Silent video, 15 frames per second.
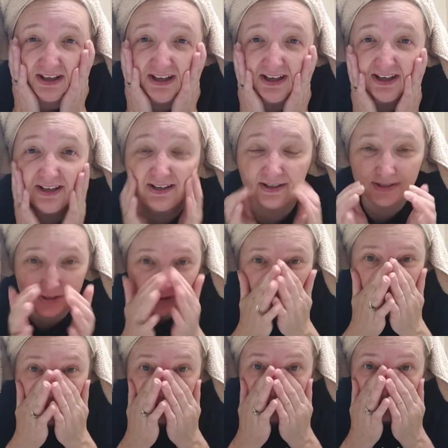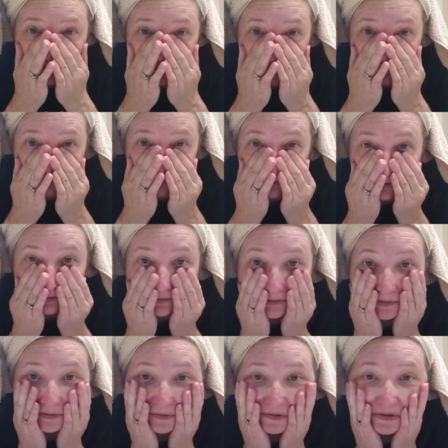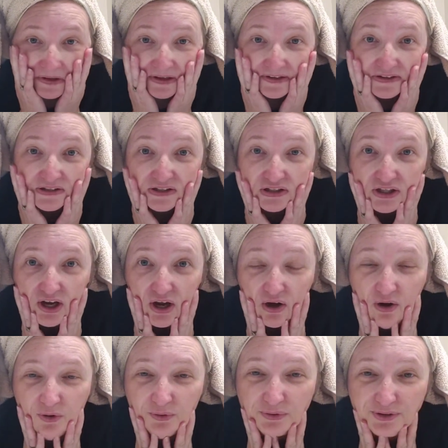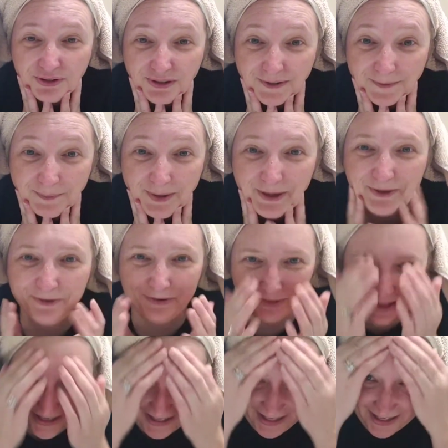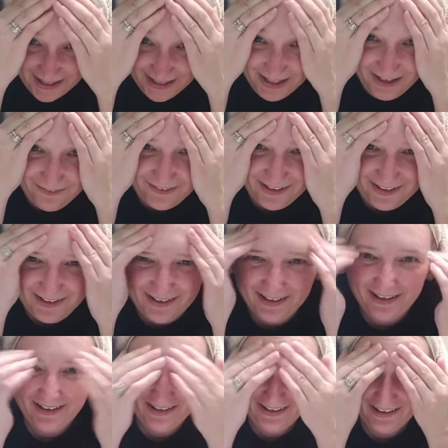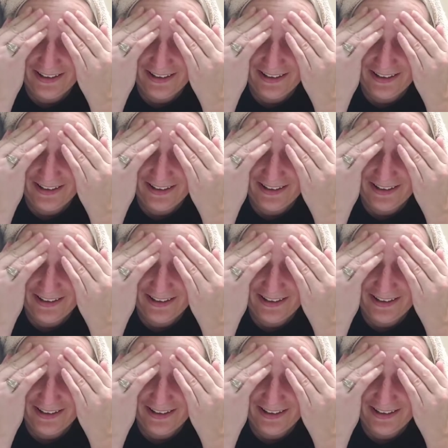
it is so smooth. I can't even